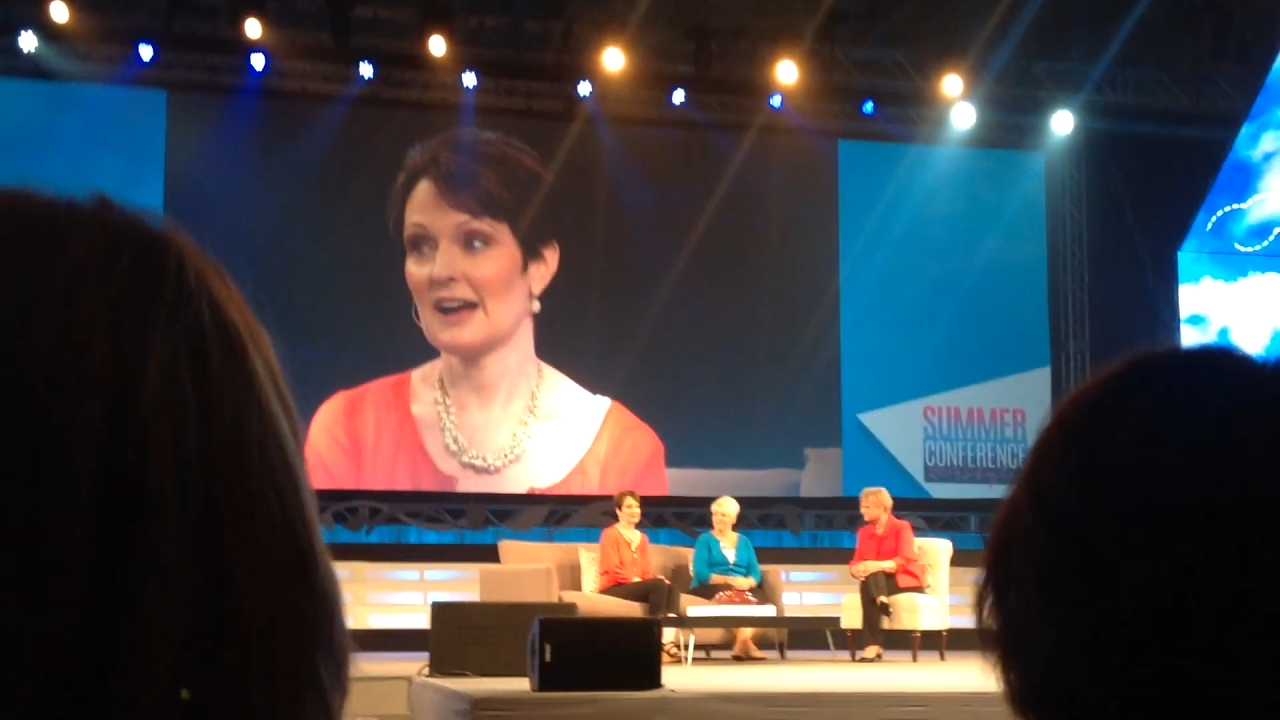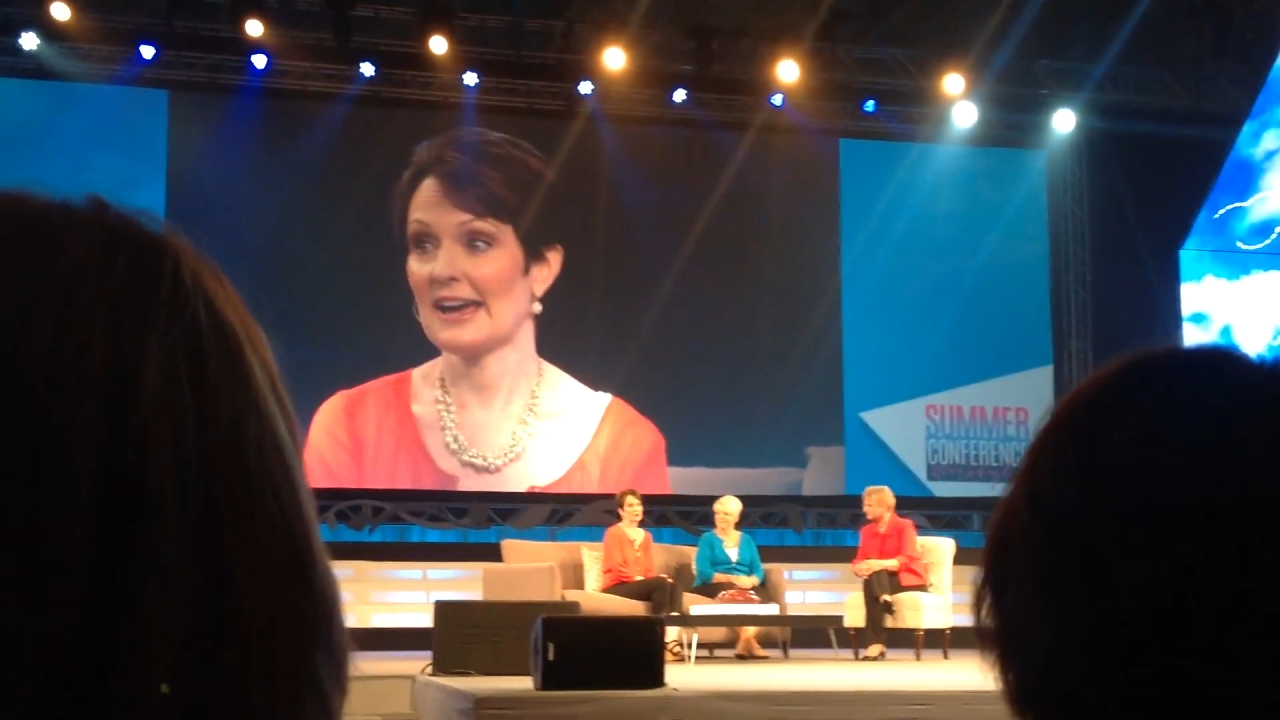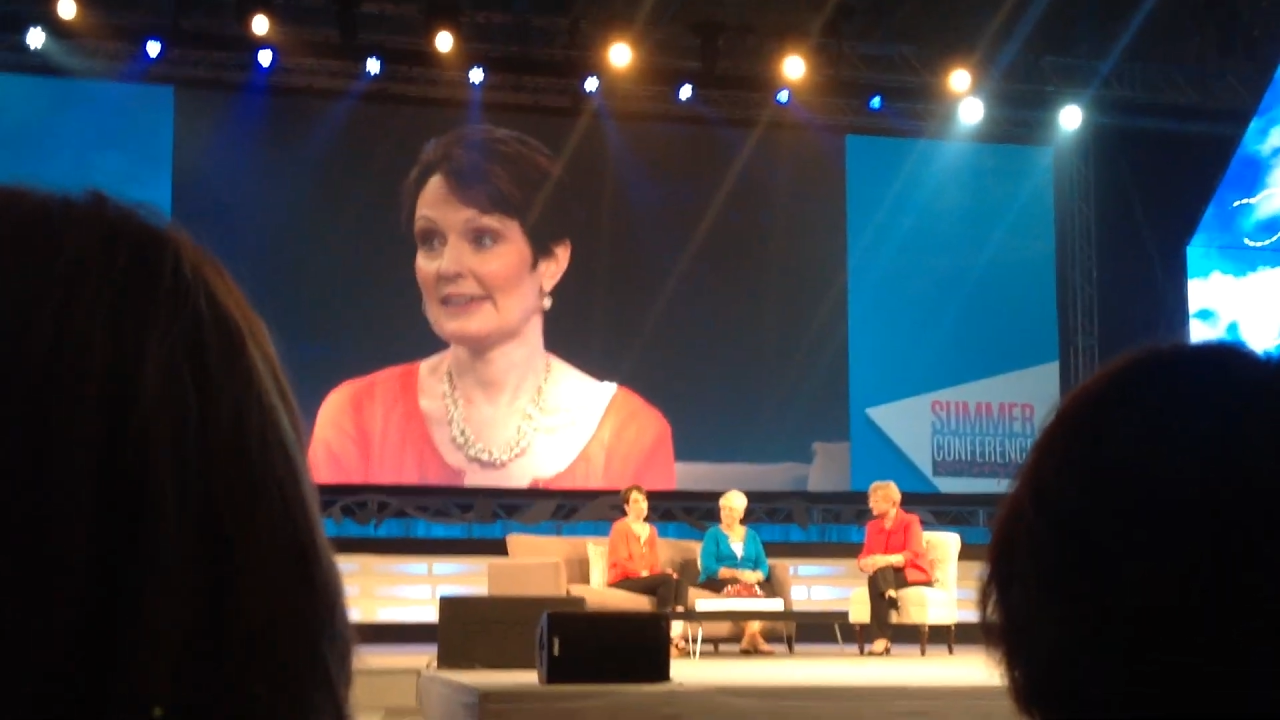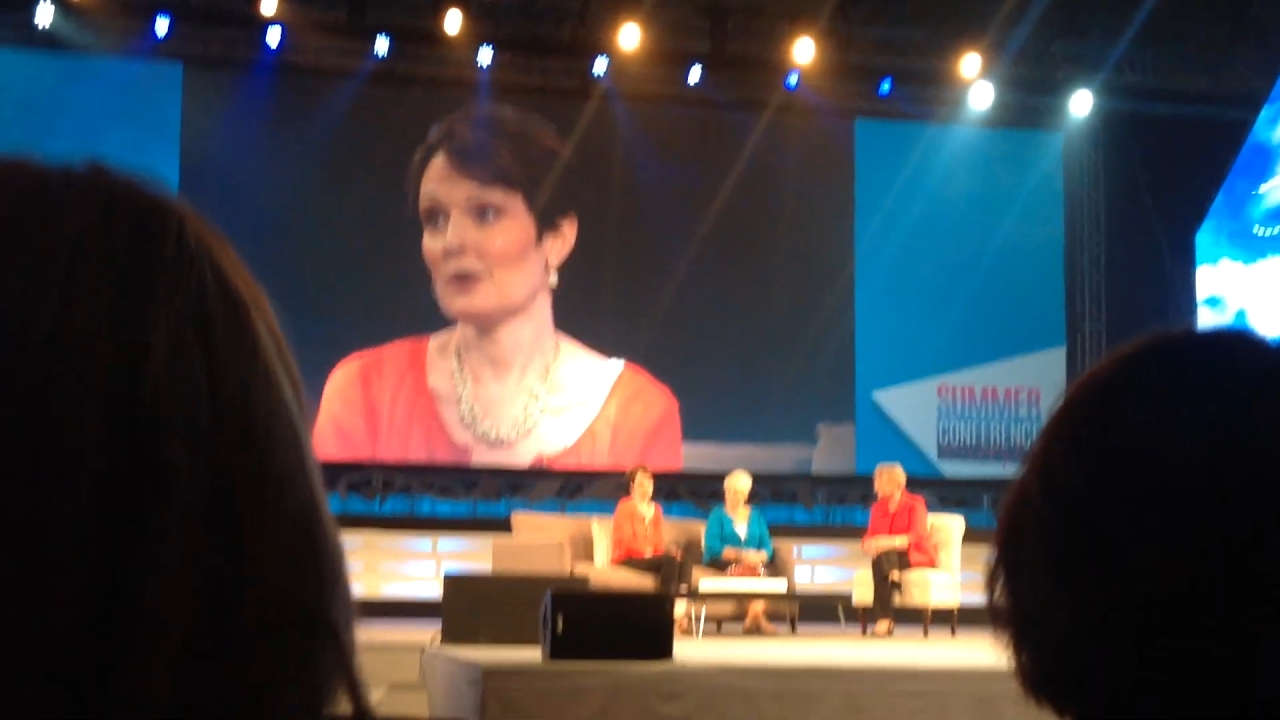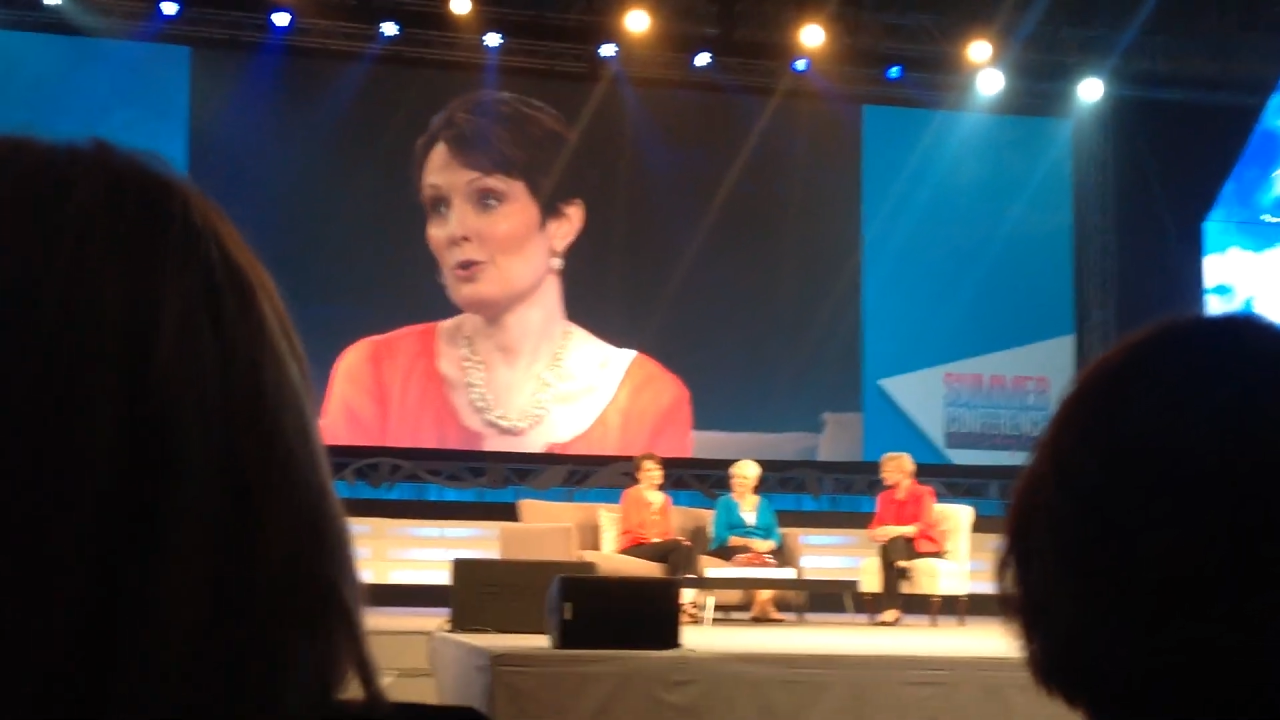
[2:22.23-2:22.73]
I
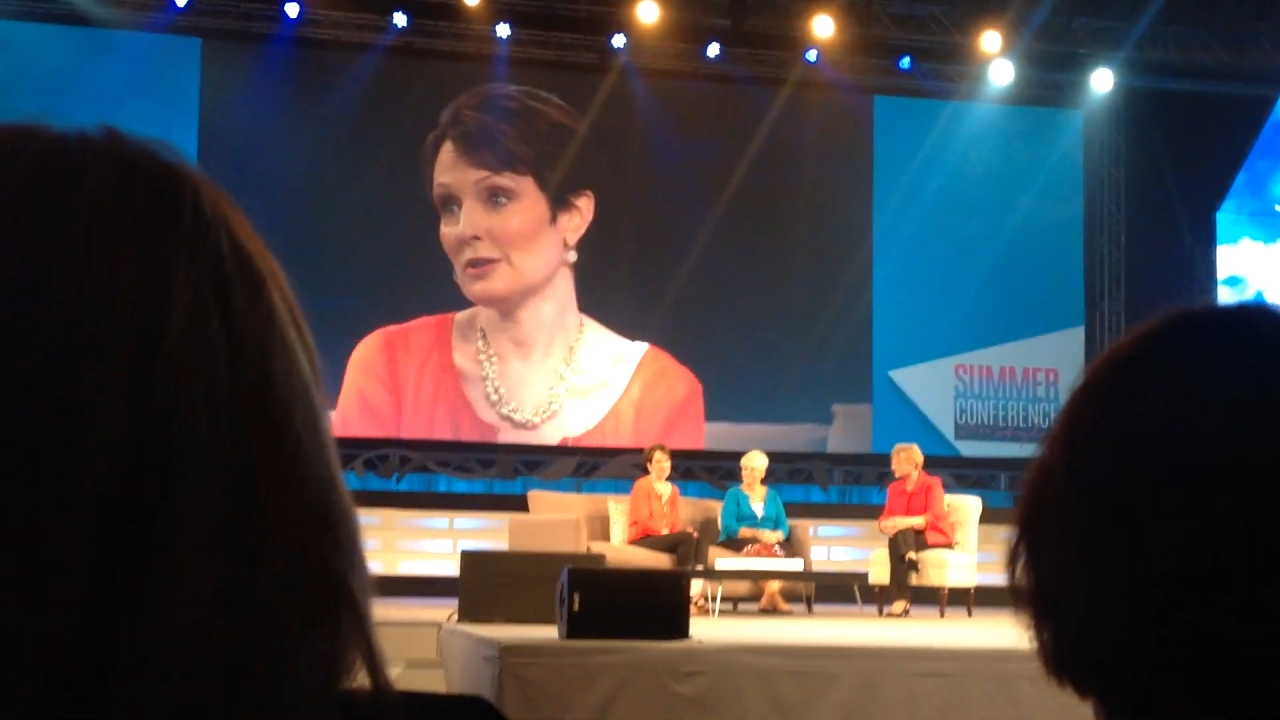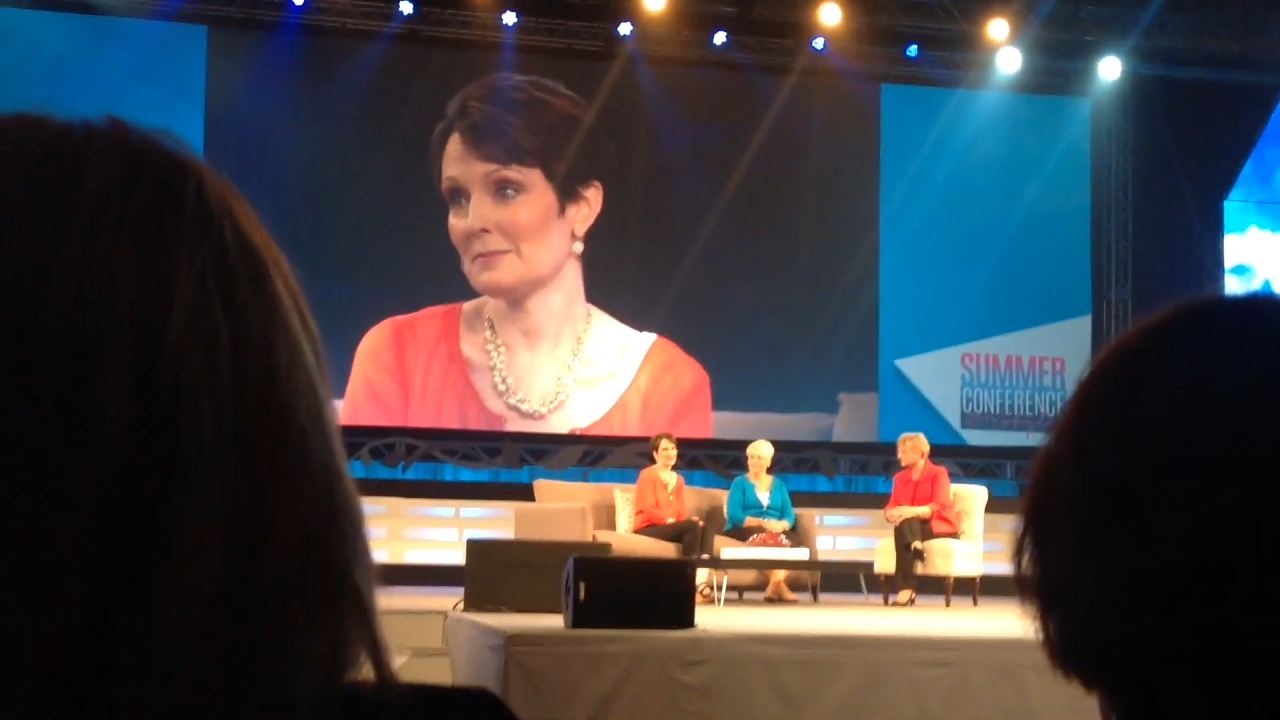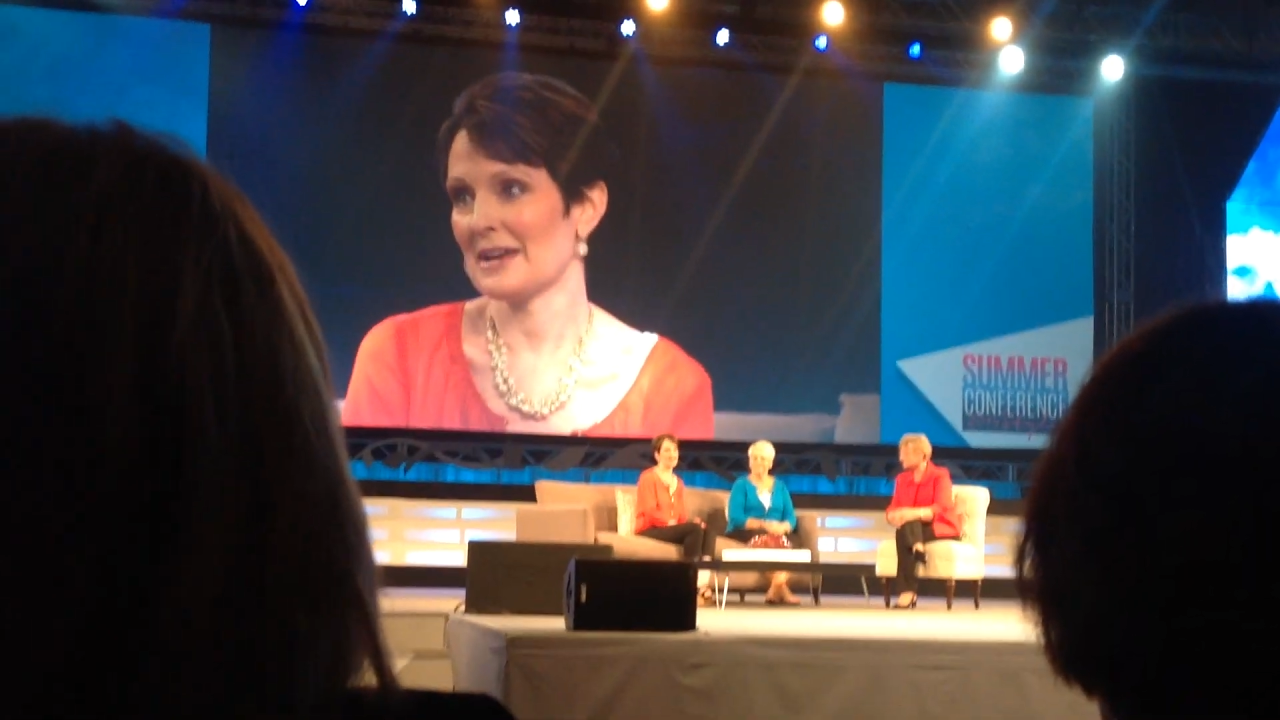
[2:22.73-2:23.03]
had a hole in my